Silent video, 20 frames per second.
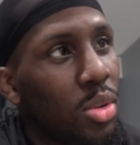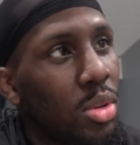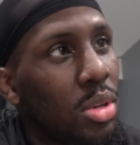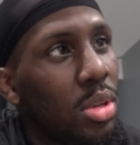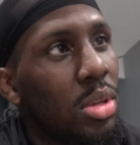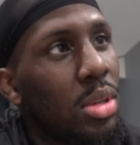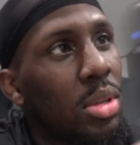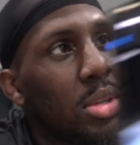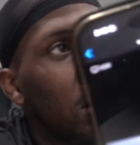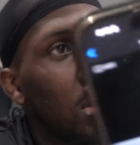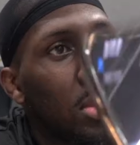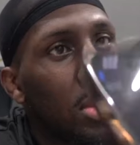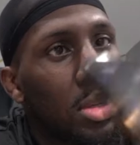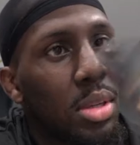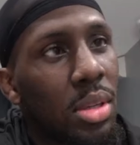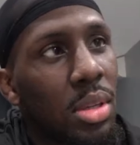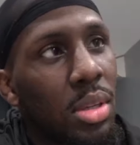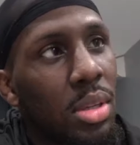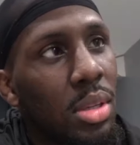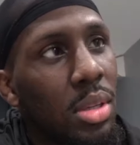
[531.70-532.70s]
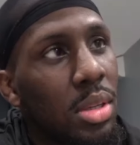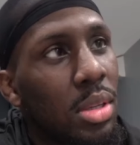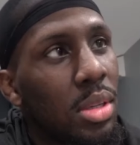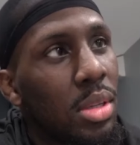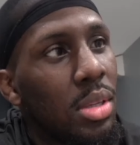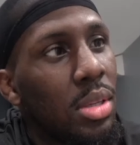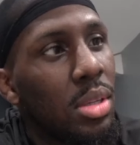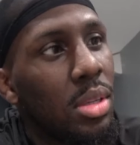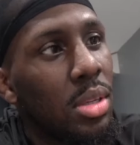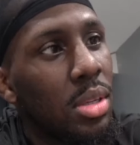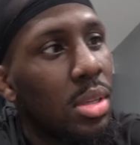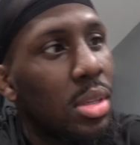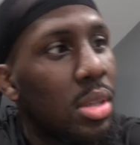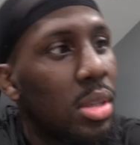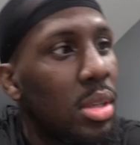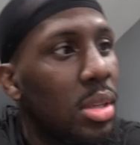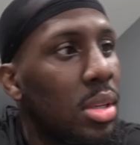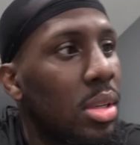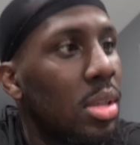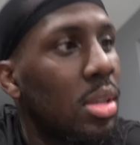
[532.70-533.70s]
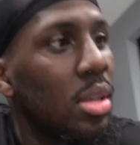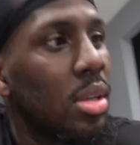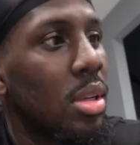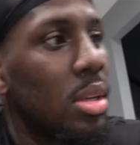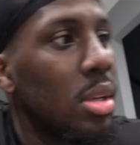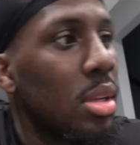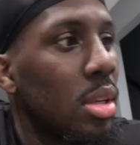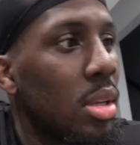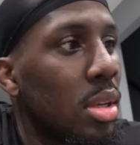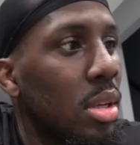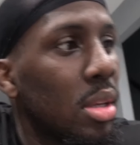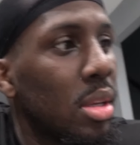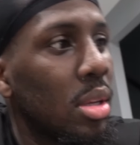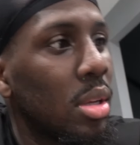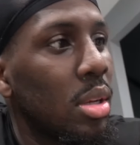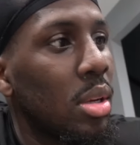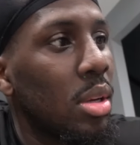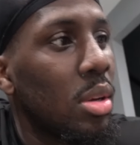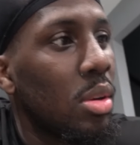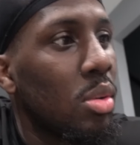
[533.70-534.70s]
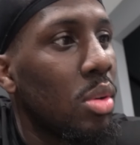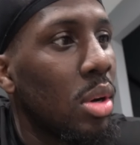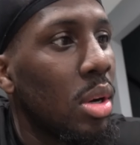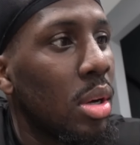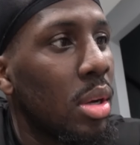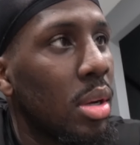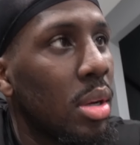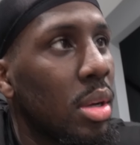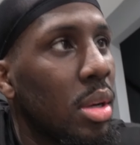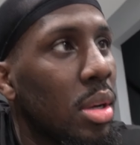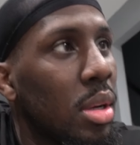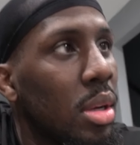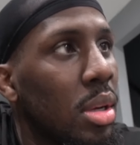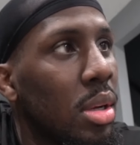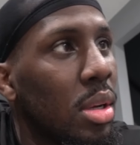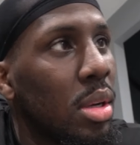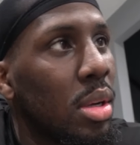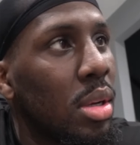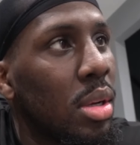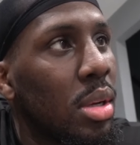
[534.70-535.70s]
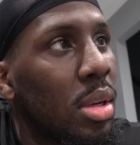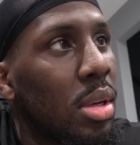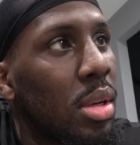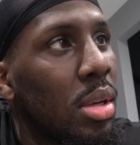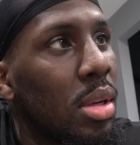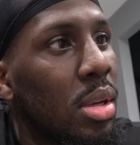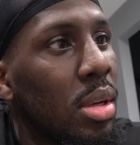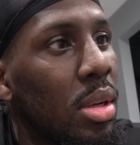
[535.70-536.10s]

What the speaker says: Yesterday. No. Did you hear what I said when I started off? It's not on my channel. Listen to what it said.